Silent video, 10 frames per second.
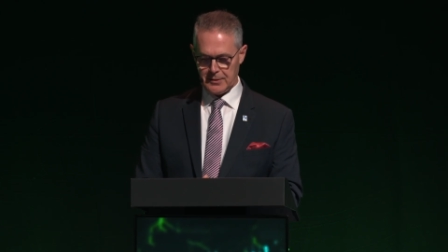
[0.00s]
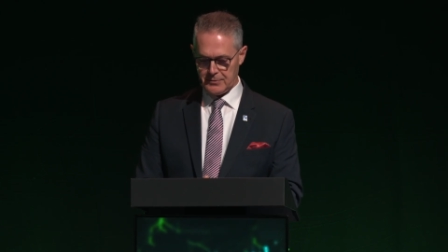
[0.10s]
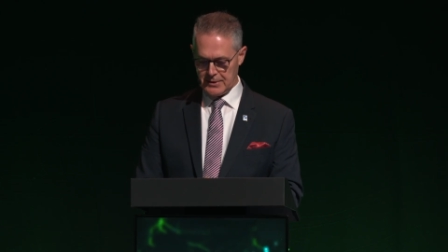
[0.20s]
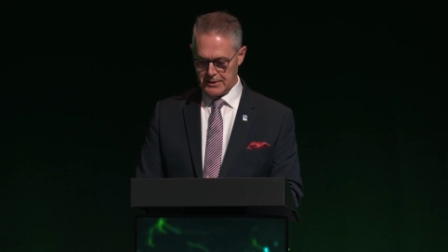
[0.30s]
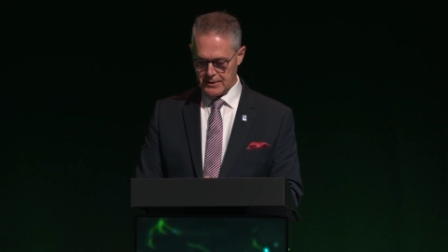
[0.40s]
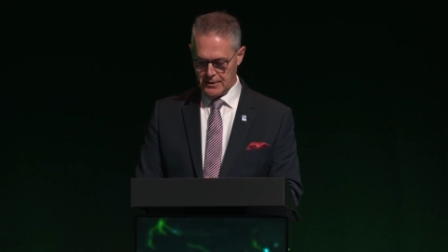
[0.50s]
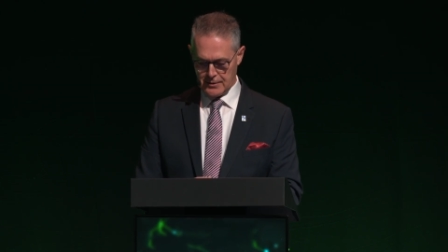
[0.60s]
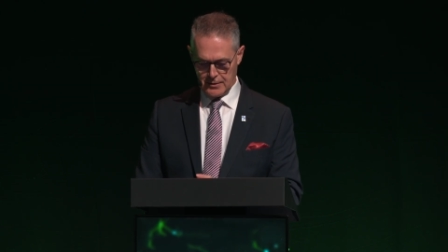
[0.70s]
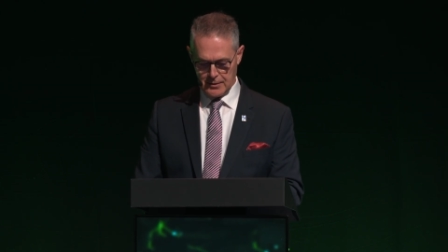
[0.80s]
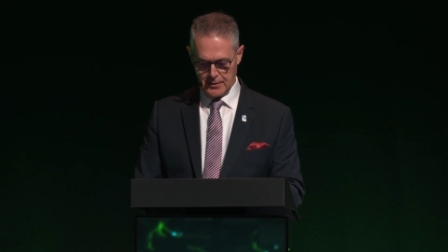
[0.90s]
the
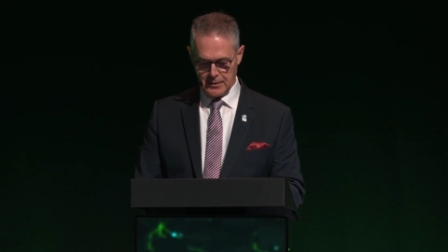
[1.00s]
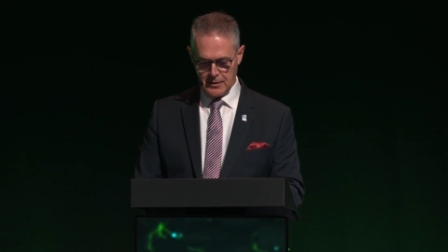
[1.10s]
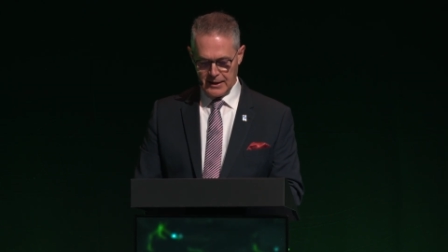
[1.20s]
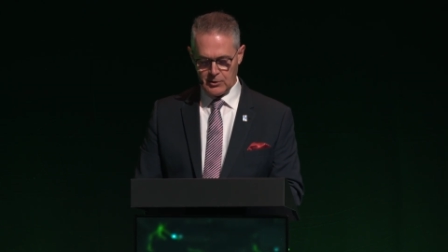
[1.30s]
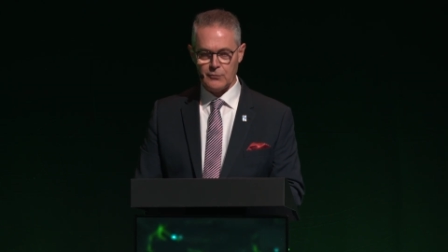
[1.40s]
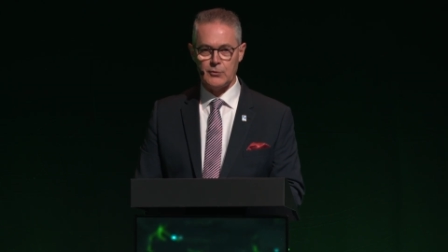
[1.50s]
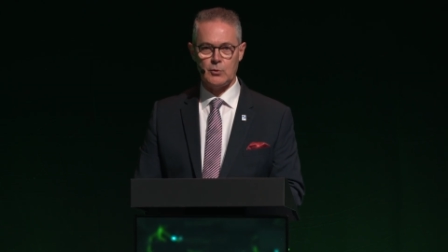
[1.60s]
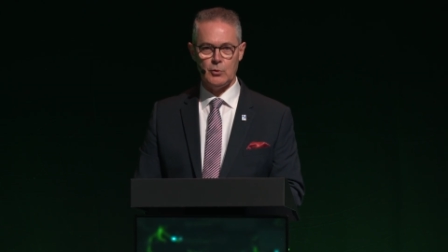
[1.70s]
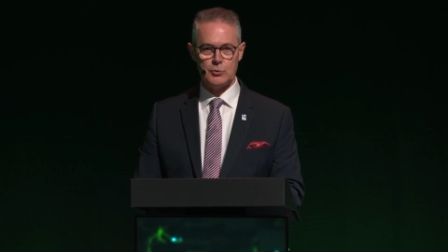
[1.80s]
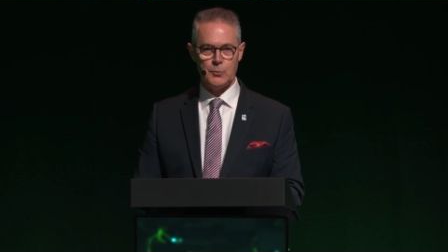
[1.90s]
uh, end of the
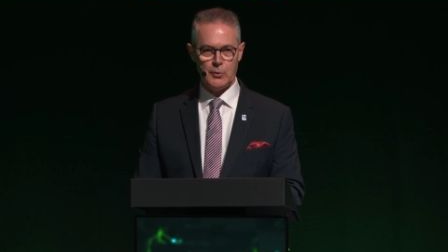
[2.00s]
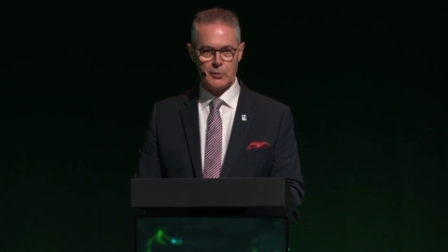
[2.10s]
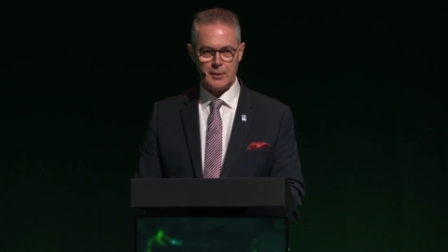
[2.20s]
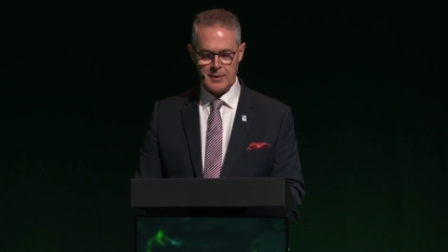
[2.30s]
Cold War,